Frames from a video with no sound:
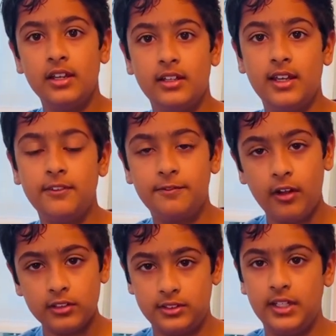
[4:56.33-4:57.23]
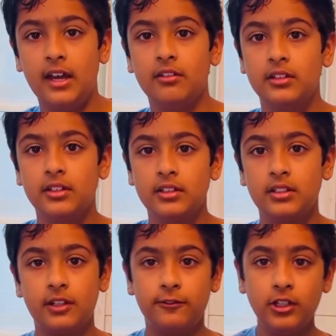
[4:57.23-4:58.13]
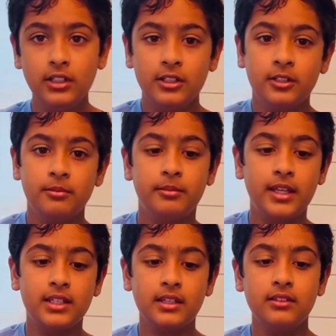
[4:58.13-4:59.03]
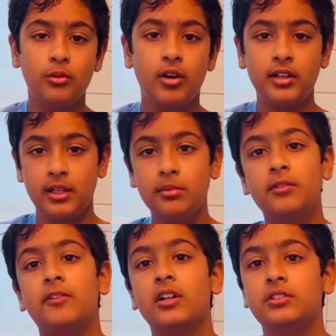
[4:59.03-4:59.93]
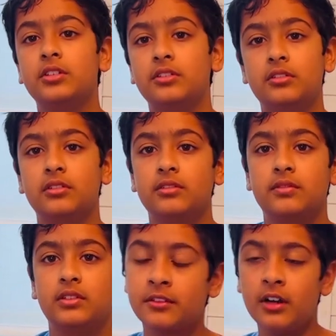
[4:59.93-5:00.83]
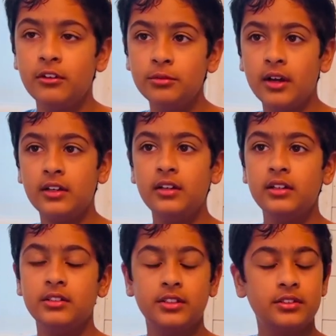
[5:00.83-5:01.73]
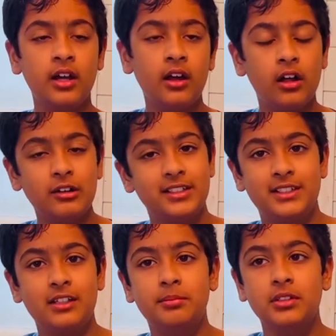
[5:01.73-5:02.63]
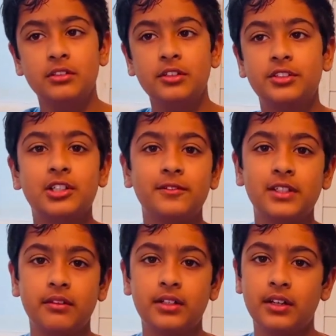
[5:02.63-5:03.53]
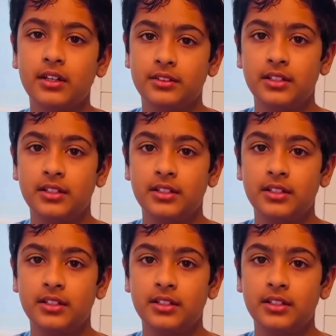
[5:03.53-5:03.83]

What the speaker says: it falls down, therefore making the water table fall too. Groundwater does not always stay below the surface of the earth.